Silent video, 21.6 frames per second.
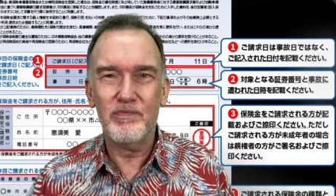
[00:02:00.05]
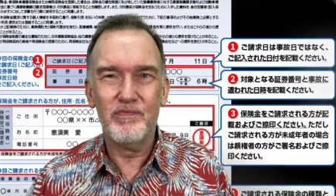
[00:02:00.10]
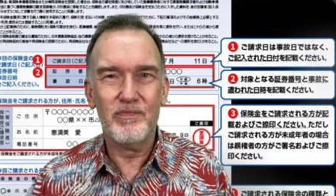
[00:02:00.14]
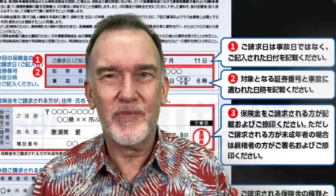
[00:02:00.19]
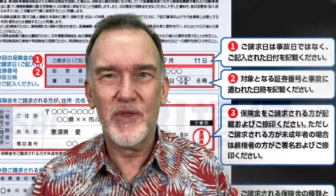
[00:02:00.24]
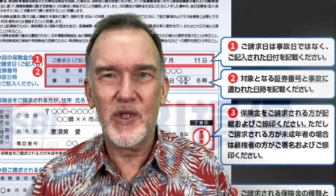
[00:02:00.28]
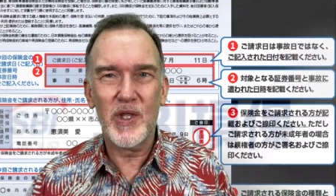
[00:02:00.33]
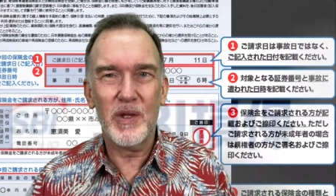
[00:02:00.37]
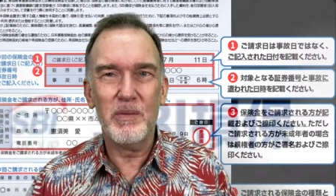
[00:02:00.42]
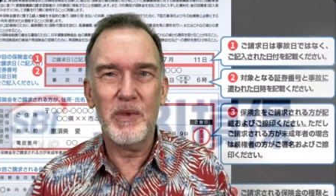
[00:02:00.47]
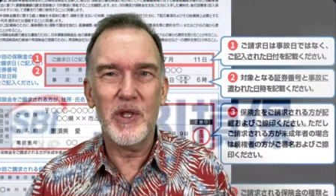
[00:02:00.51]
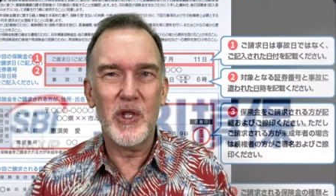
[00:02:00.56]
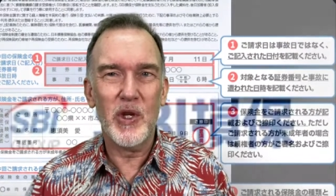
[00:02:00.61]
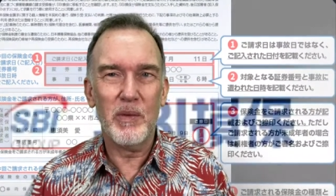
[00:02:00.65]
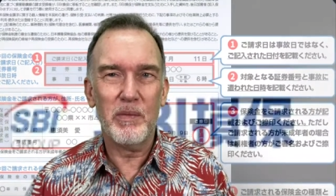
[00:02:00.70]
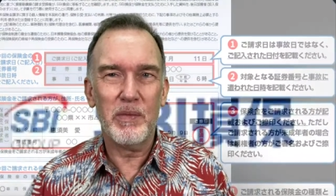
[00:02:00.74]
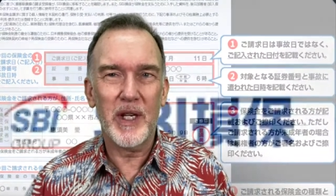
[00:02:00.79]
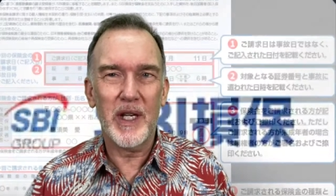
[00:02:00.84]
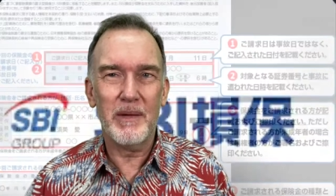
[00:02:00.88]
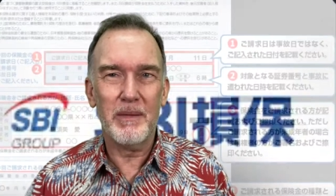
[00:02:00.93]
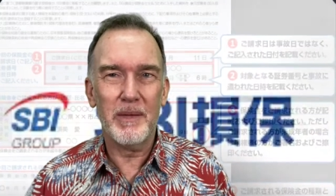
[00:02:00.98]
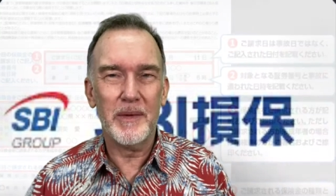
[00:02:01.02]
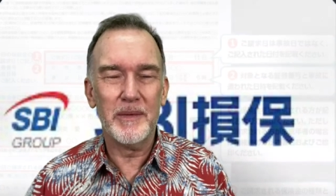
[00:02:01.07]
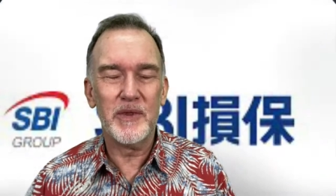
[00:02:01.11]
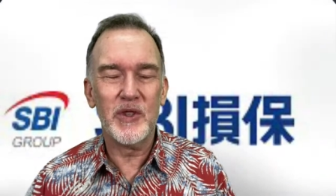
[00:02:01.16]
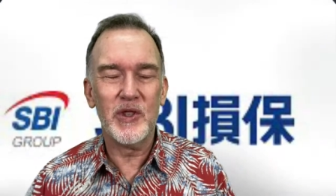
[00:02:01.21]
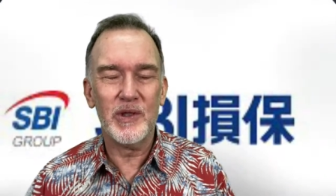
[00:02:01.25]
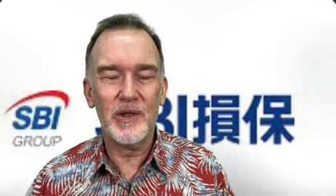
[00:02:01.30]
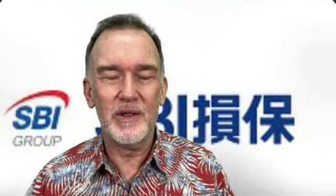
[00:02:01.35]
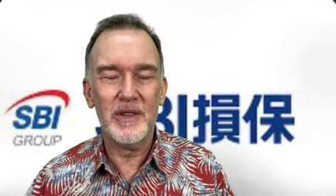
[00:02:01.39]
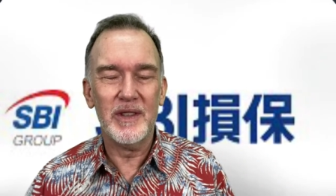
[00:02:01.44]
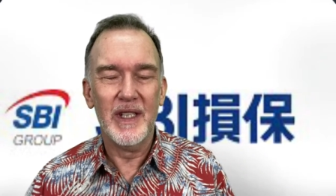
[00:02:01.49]
should be no problem
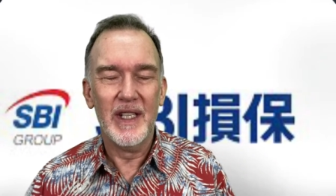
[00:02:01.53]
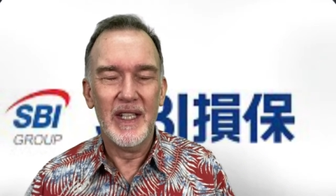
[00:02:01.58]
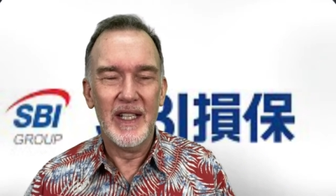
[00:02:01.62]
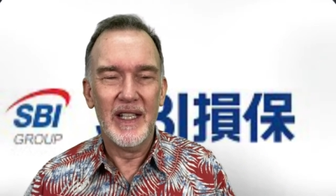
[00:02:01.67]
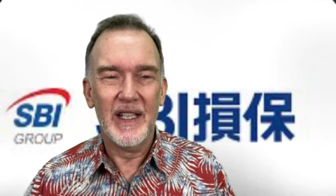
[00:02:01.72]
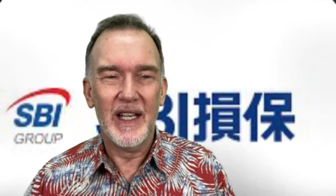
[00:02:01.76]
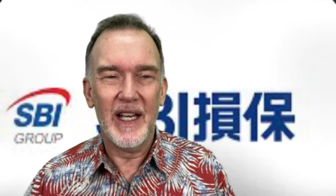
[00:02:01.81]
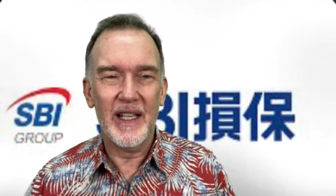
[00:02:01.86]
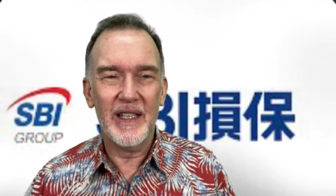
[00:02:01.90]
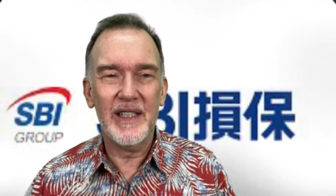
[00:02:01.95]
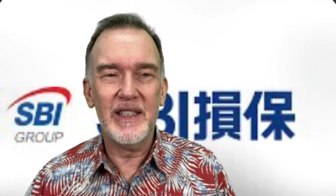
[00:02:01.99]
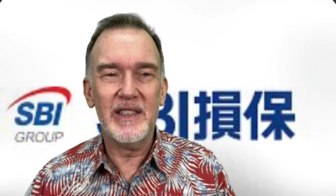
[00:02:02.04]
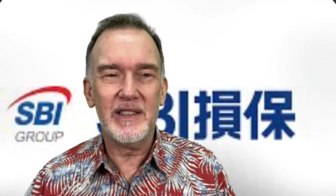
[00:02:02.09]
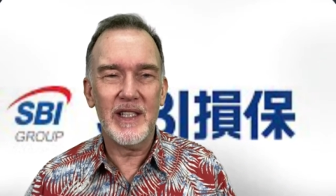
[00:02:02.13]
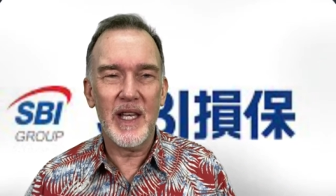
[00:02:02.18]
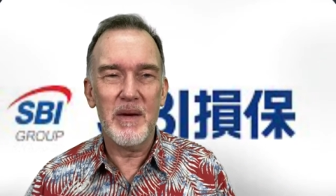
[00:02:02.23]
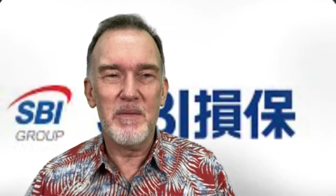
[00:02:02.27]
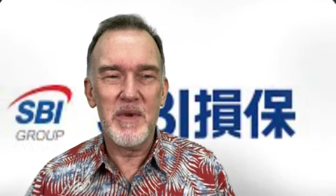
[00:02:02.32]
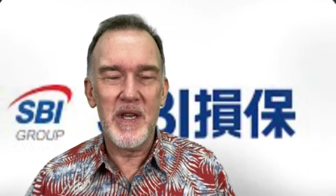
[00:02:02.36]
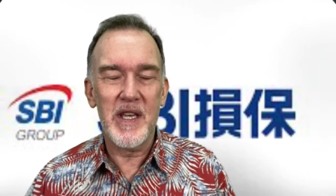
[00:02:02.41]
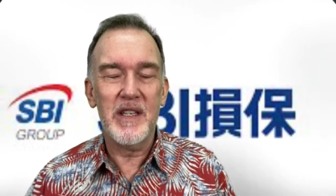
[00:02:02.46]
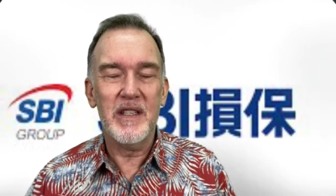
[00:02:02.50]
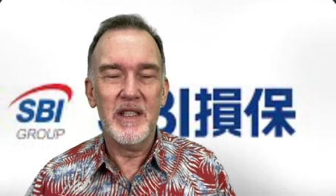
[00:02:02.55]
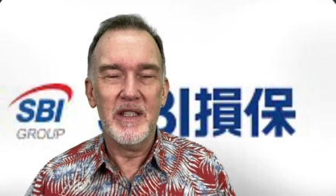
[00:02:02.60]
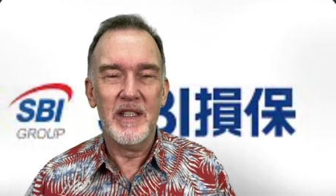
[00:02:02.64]
to at least get me